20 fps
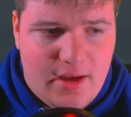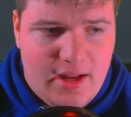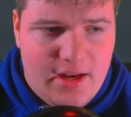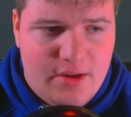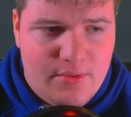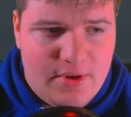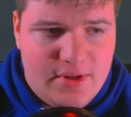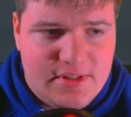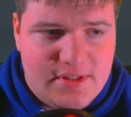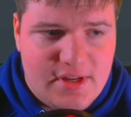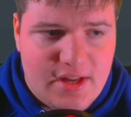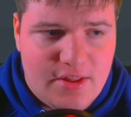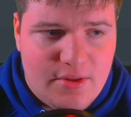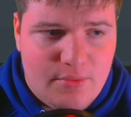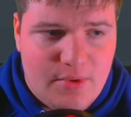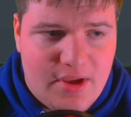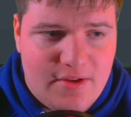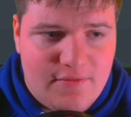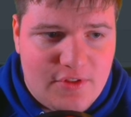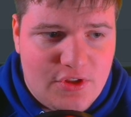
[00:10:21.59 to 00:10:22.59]
anyways, now
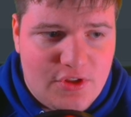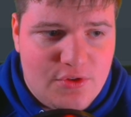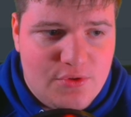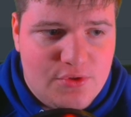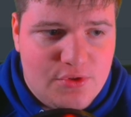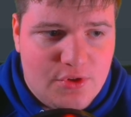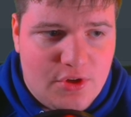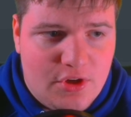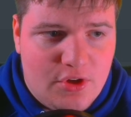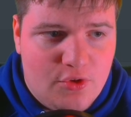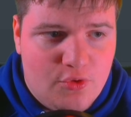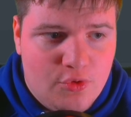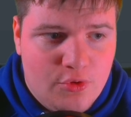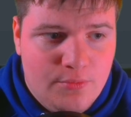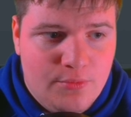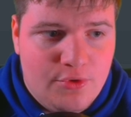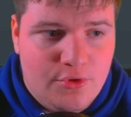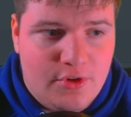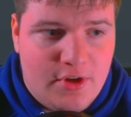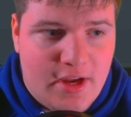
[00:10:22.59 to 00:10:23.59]
that we have the user and
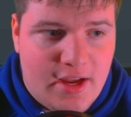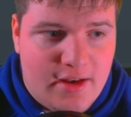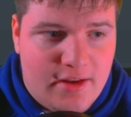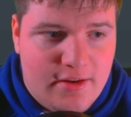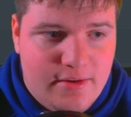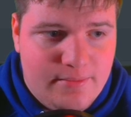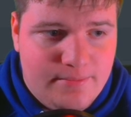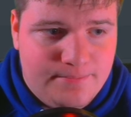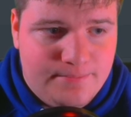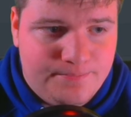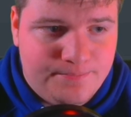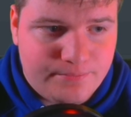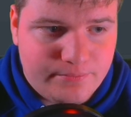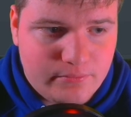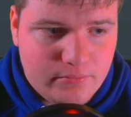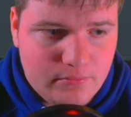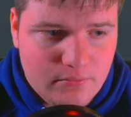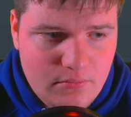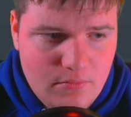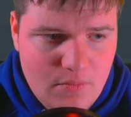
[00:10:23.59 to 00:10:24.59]
group created,
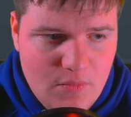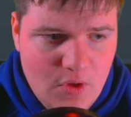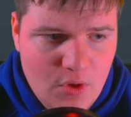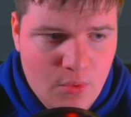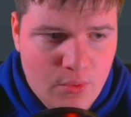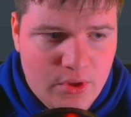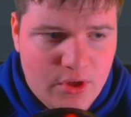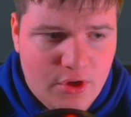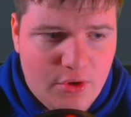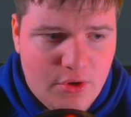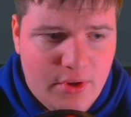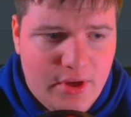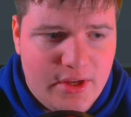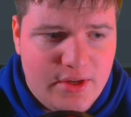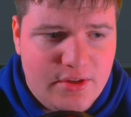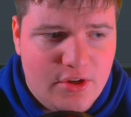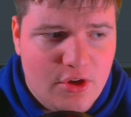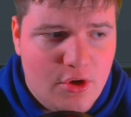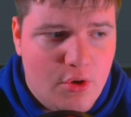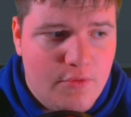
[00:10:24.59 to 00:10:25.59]
we can go
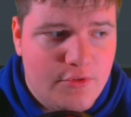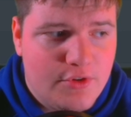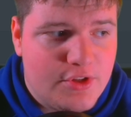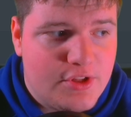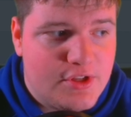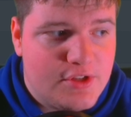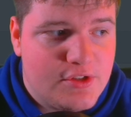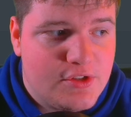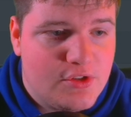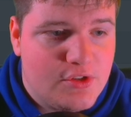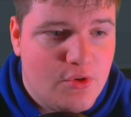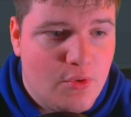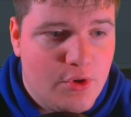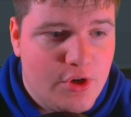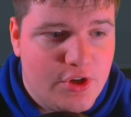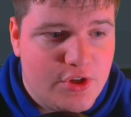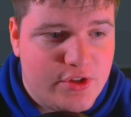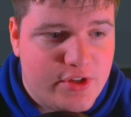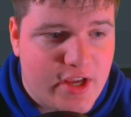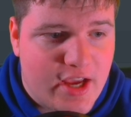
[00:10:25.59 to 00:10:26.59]
ahead and go over to this
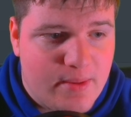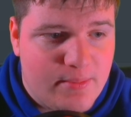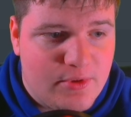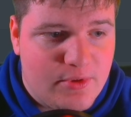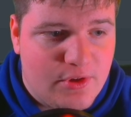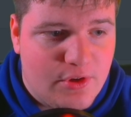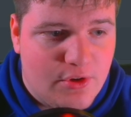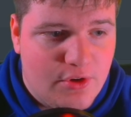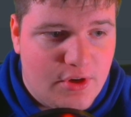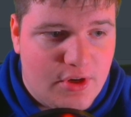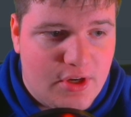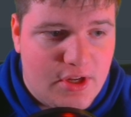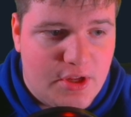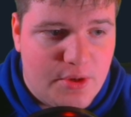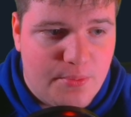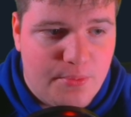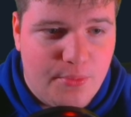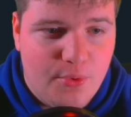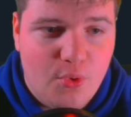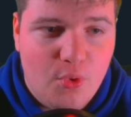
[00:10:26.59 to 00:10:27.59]
storage tab here and
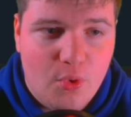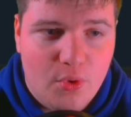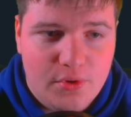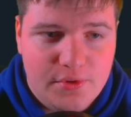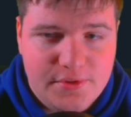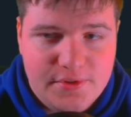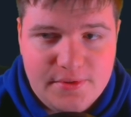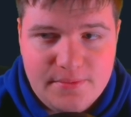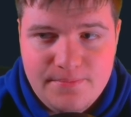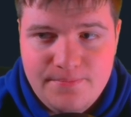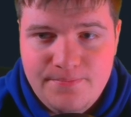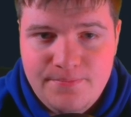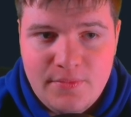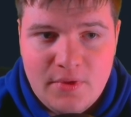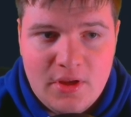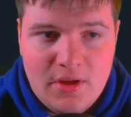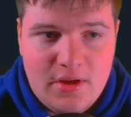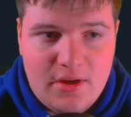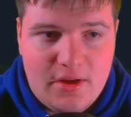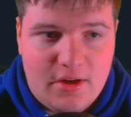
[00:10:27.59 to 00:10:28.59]
hit pools.
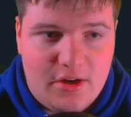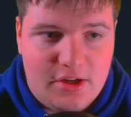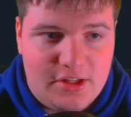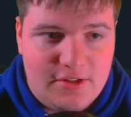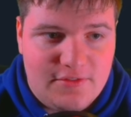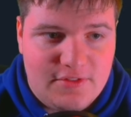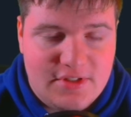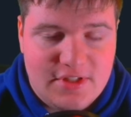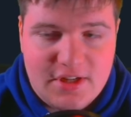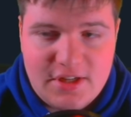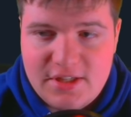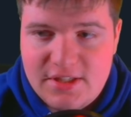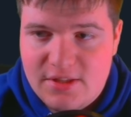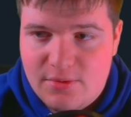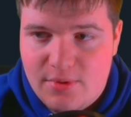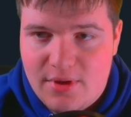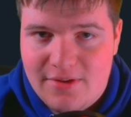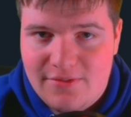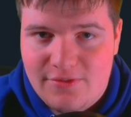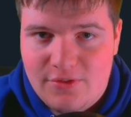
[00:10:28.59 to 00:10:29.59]
And it'll even tell us
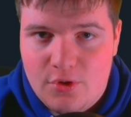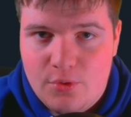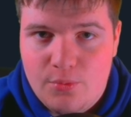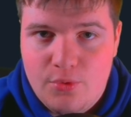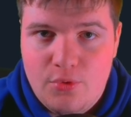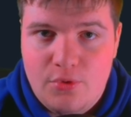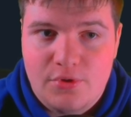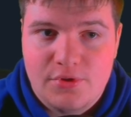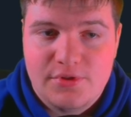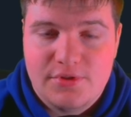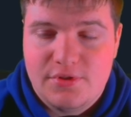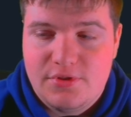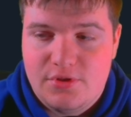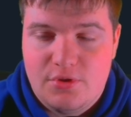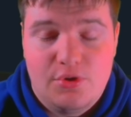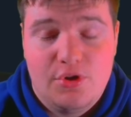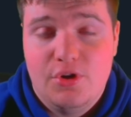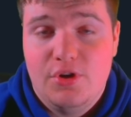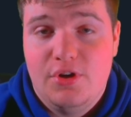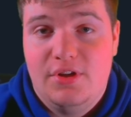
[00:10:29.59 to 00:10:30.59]
that we have no pools.
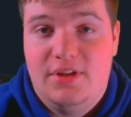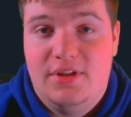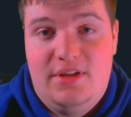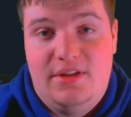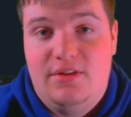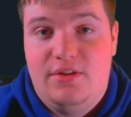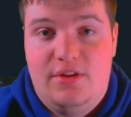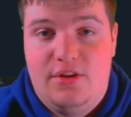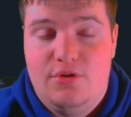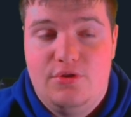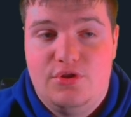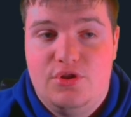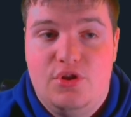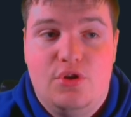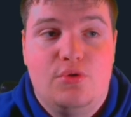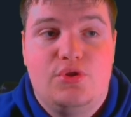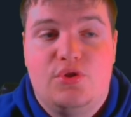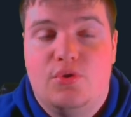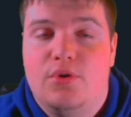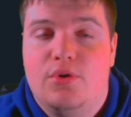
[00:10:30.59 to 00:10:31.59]
So currently, there's
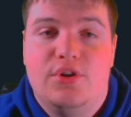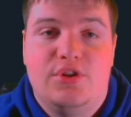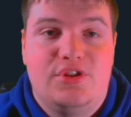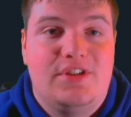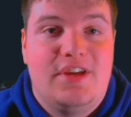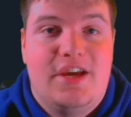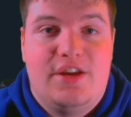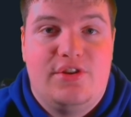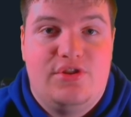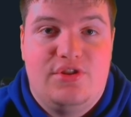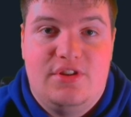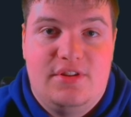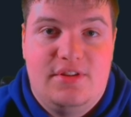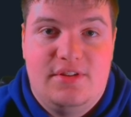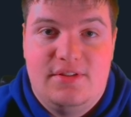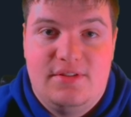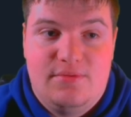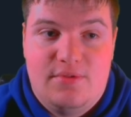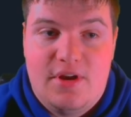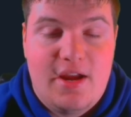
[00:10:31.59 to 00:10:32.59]
no storage attached to
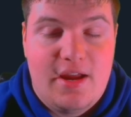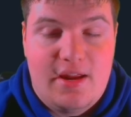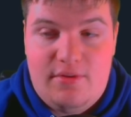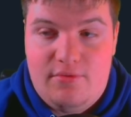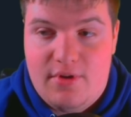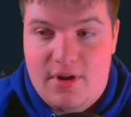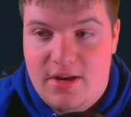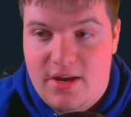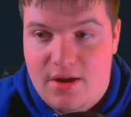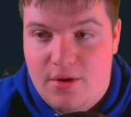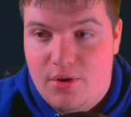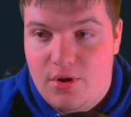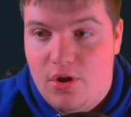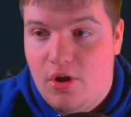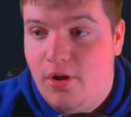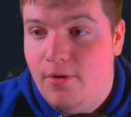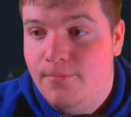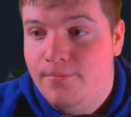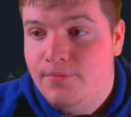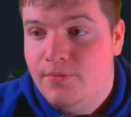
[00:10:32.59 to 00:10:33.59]
this right now at
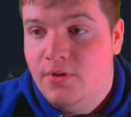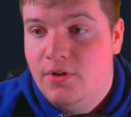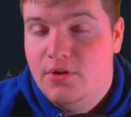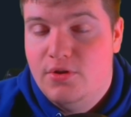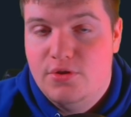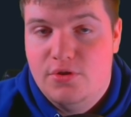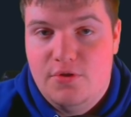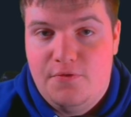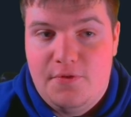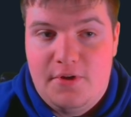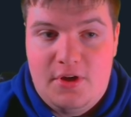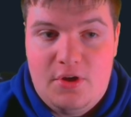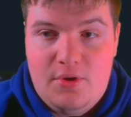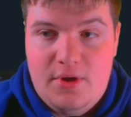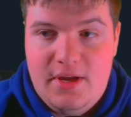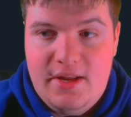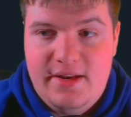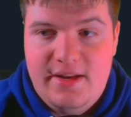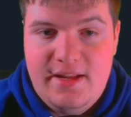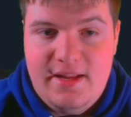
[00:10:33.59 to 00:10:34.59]
all. So if I
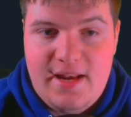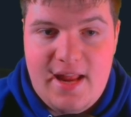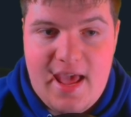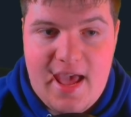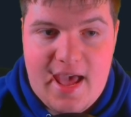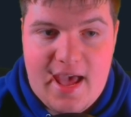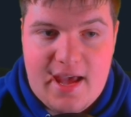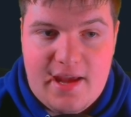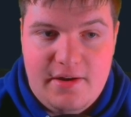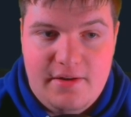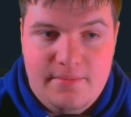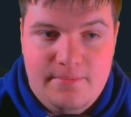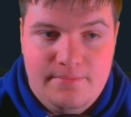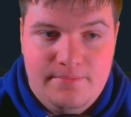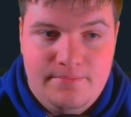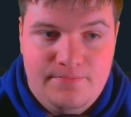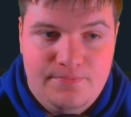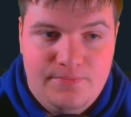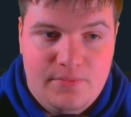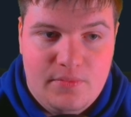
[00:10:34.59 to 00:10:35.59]
go ahead and hit add,
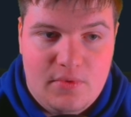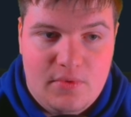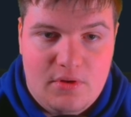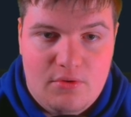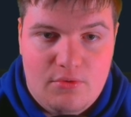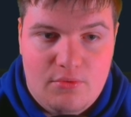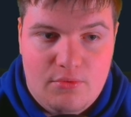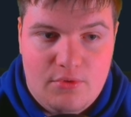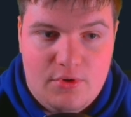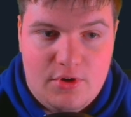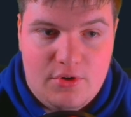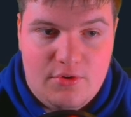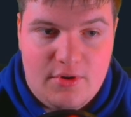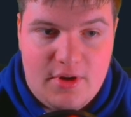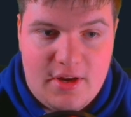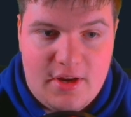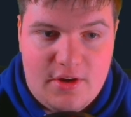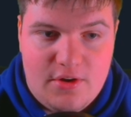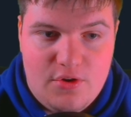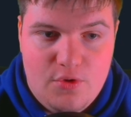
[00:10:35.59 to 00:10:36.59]
we're going to
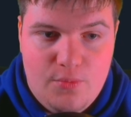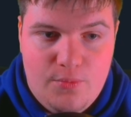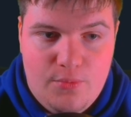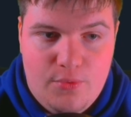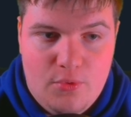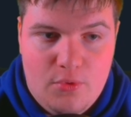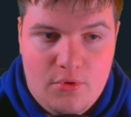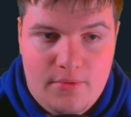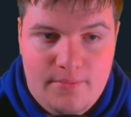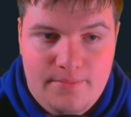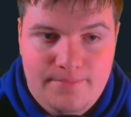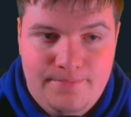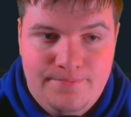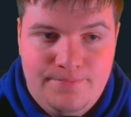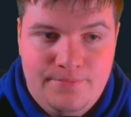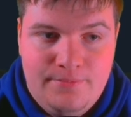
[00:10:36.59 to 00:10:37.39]
create a new pool.